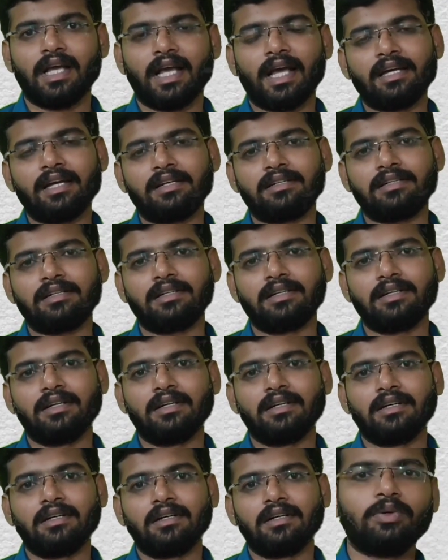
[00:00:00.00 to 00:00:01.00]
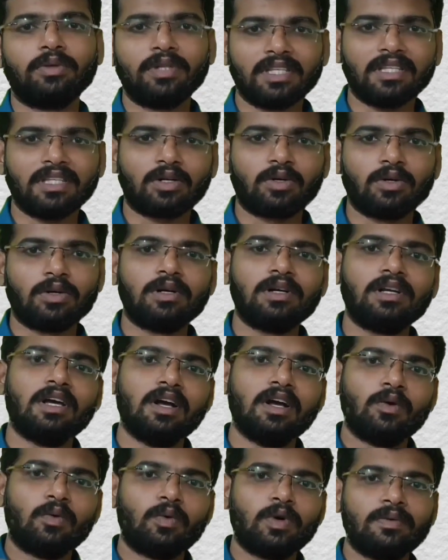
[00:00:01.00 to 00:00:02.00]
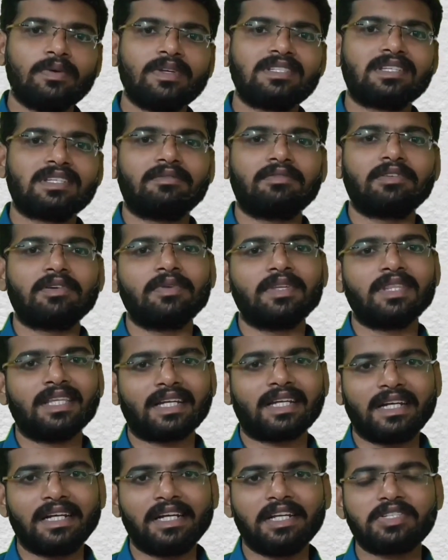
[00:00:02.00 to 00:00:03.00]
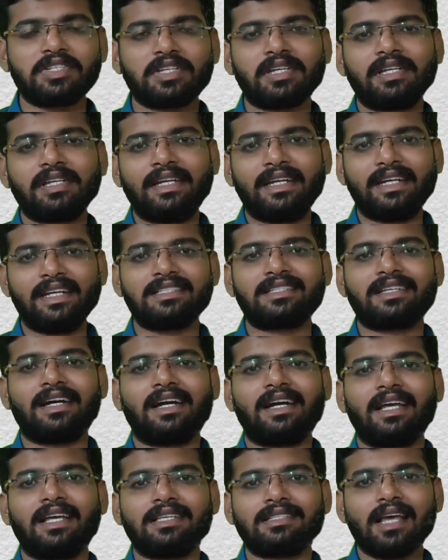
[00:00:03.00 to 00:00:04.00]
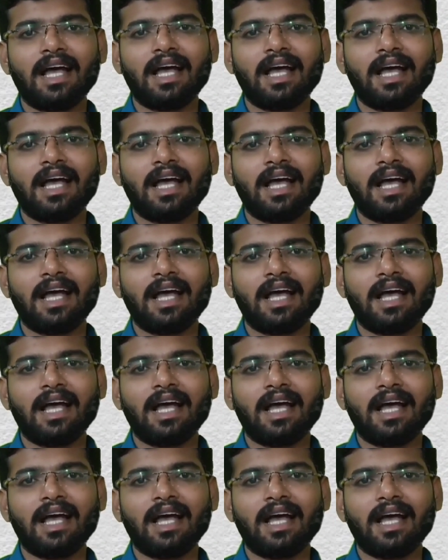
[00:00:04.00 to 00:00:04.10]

and During the cold, we will suffer with a condition, it is called